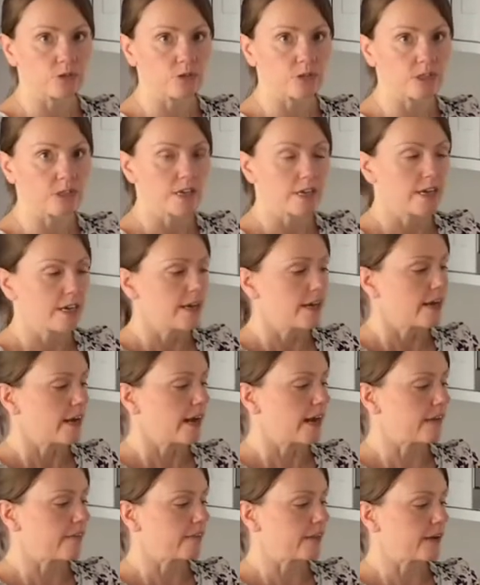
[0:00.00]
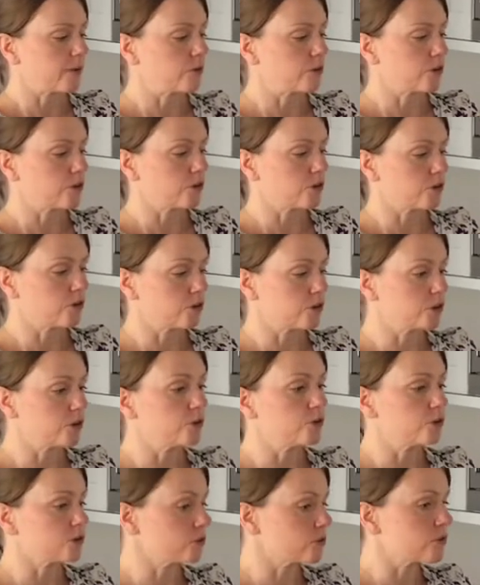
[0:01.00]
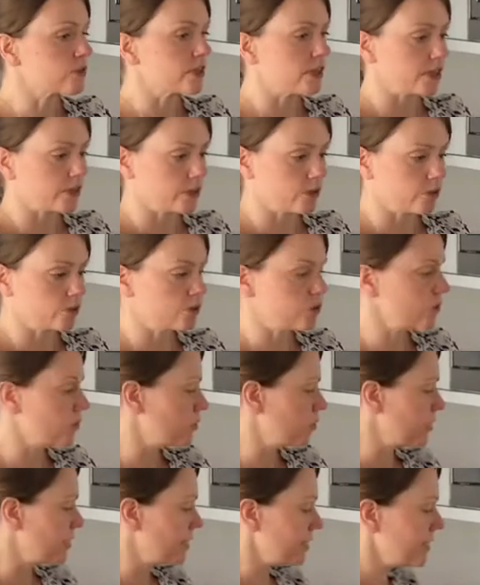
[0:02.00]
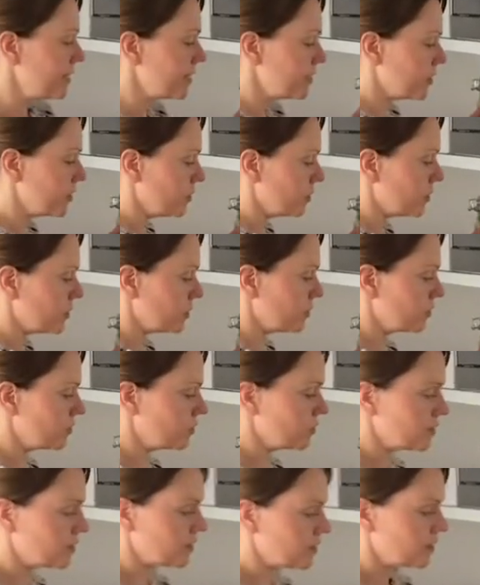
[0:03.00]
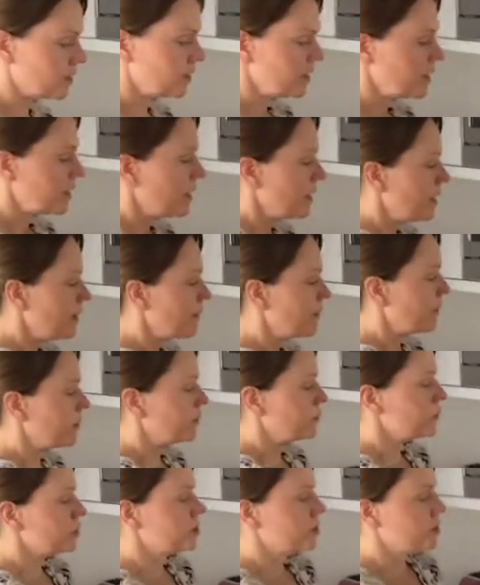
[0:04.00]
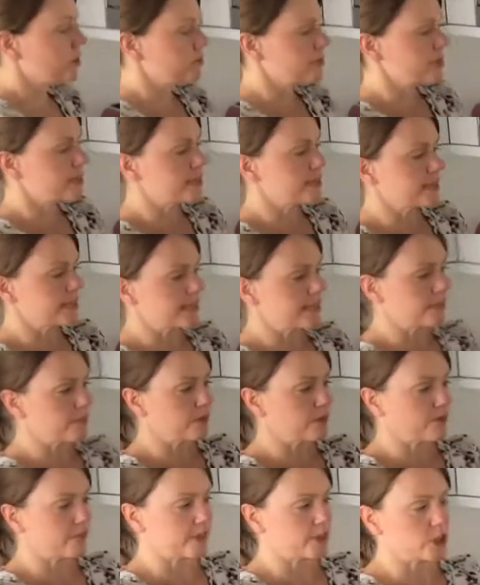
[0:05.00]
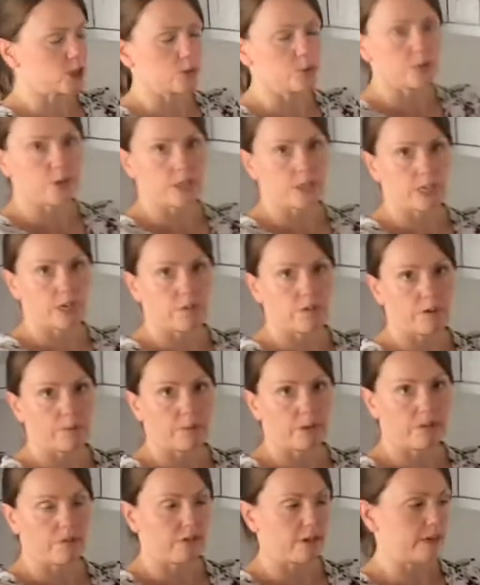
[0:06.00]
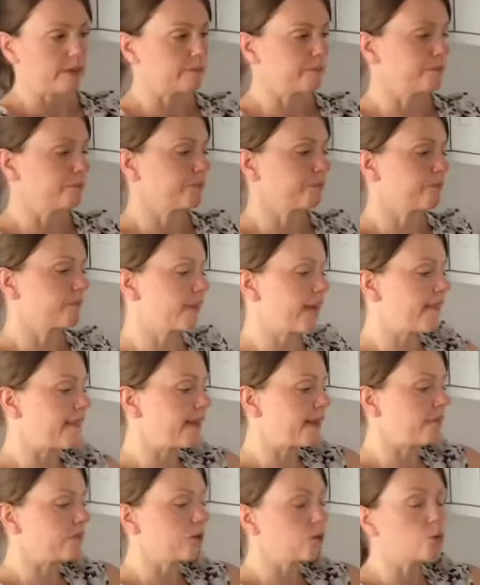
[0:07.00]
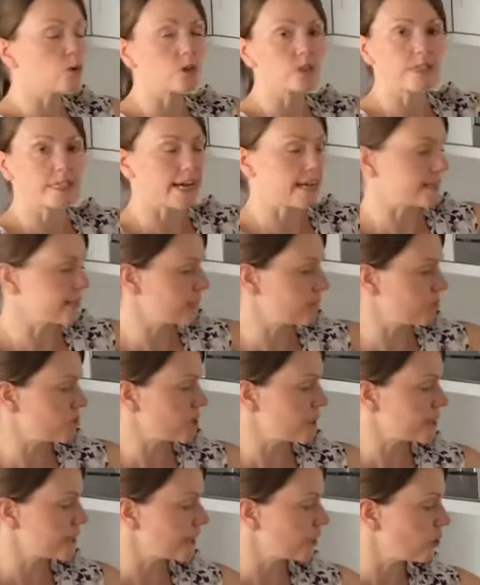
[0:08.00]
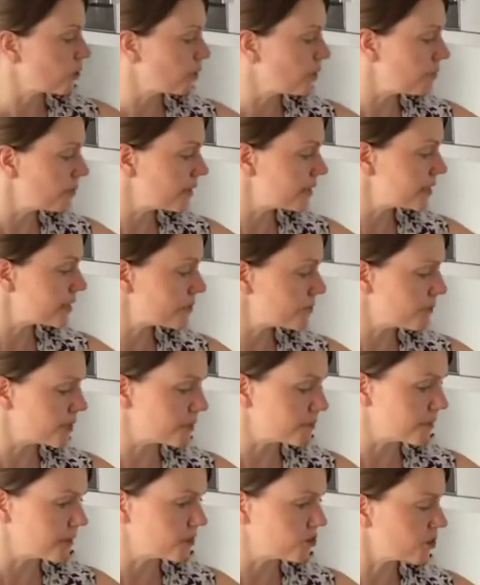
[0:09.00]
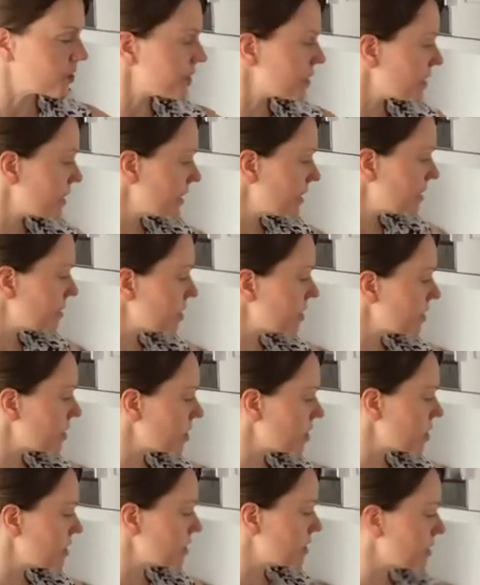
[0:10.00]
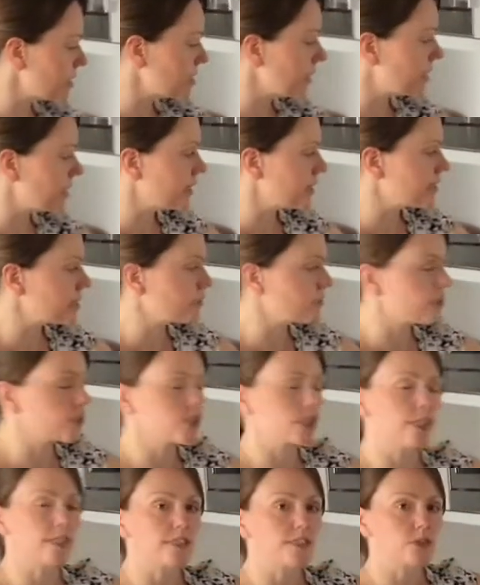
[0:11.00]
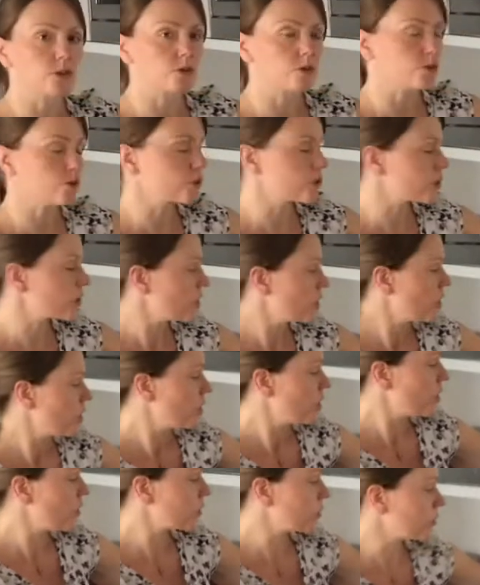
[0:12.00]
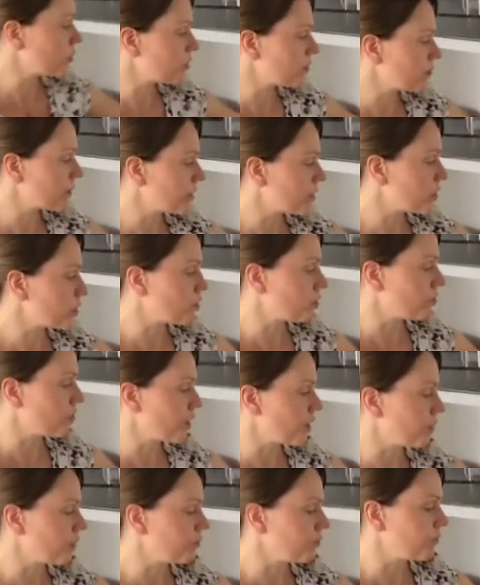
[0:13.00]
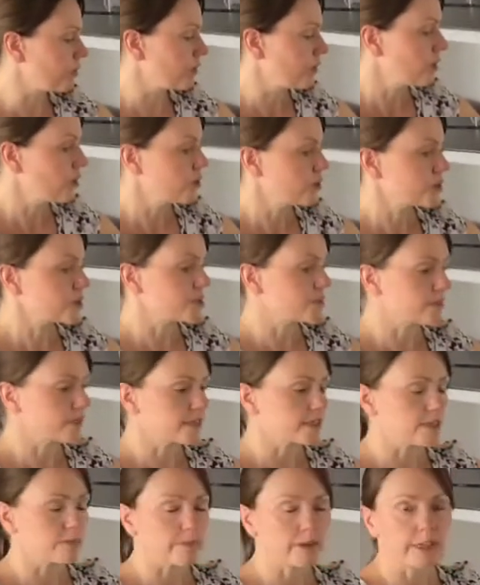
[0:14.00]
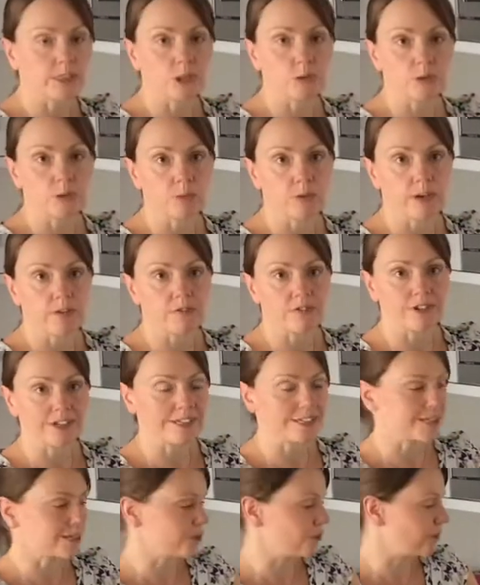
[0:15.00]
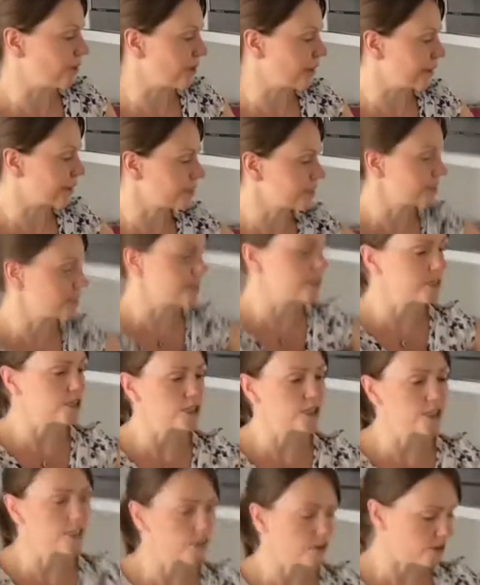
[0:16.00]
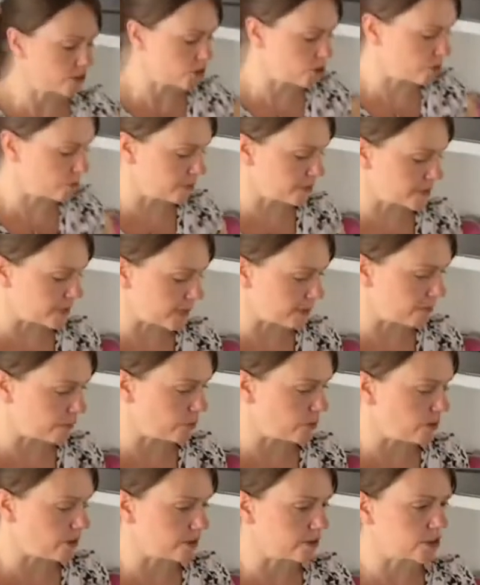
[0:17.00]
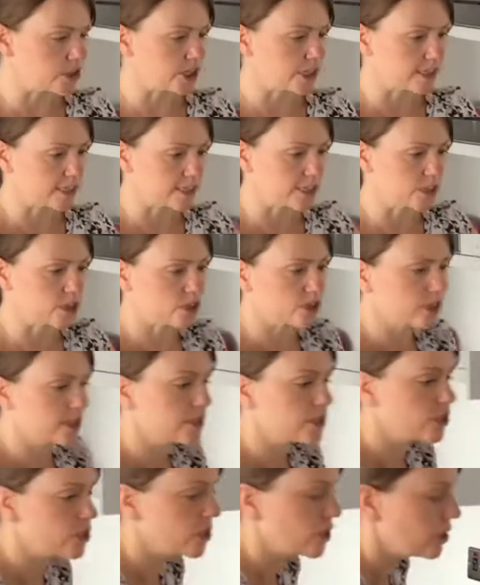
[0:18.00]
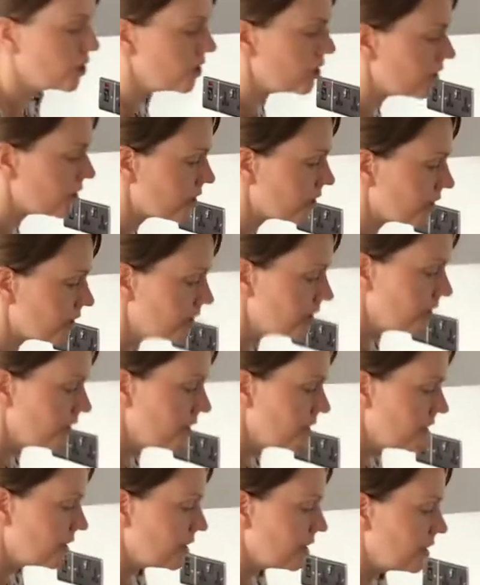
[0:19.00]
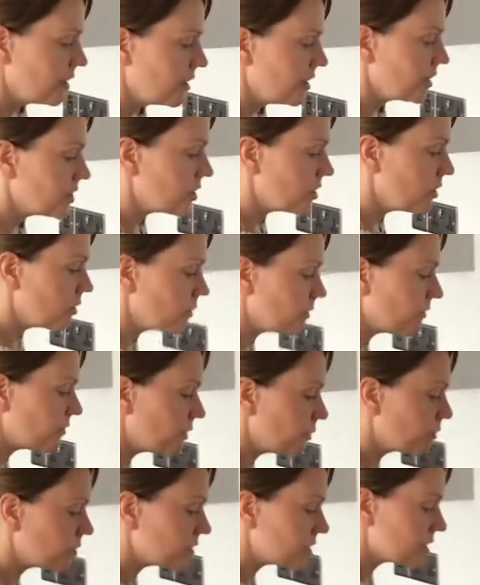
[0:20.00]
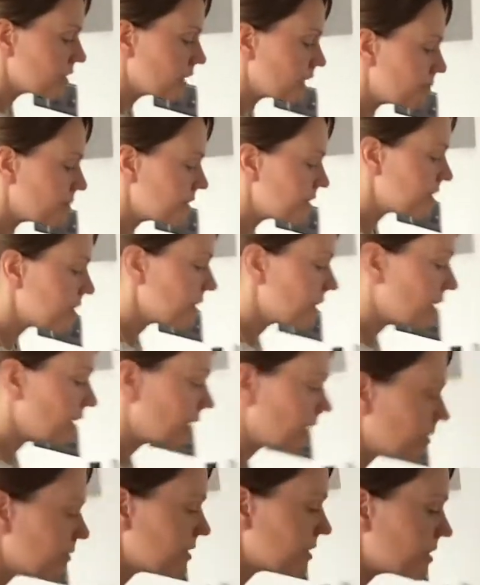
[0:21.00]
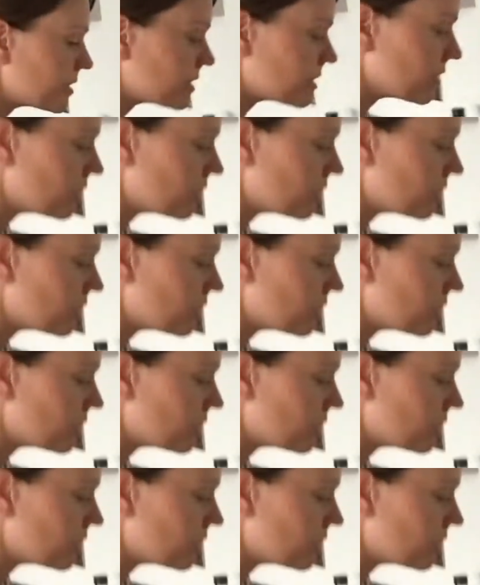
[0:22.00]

and that will cook the noodles like you saw with these noodles, but also steam the vegetables that are above it. And then if you want to add some dressing, you can buy some ready-made dressing, such as the sweet chilli sauce, or you can make your own, just mix and match with whatever it is that you like. So that's just another top tip while the chicken started to cook. I don't know if you want to come and see how it's starting to just